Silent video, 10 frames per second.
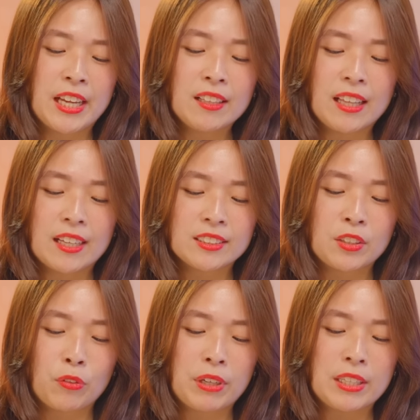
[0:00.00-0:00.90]
tell us
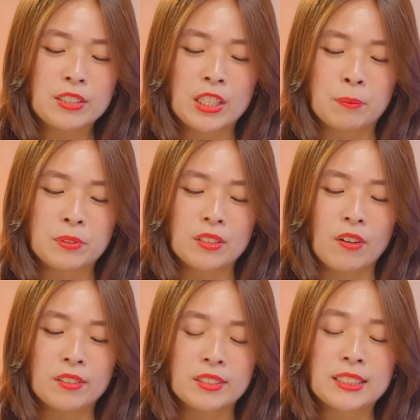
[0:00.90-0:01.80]
three tips
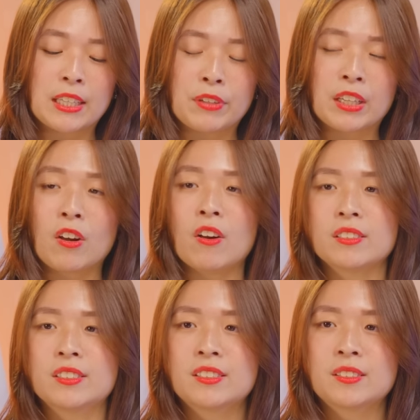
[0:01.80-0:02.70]
on saving
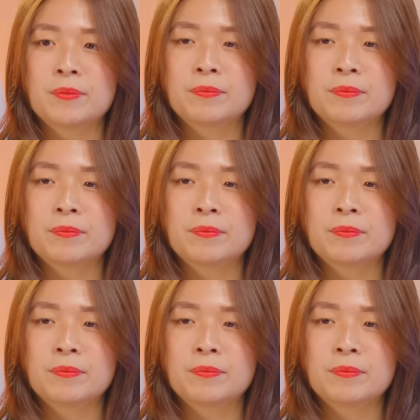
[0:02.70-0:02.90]
costs.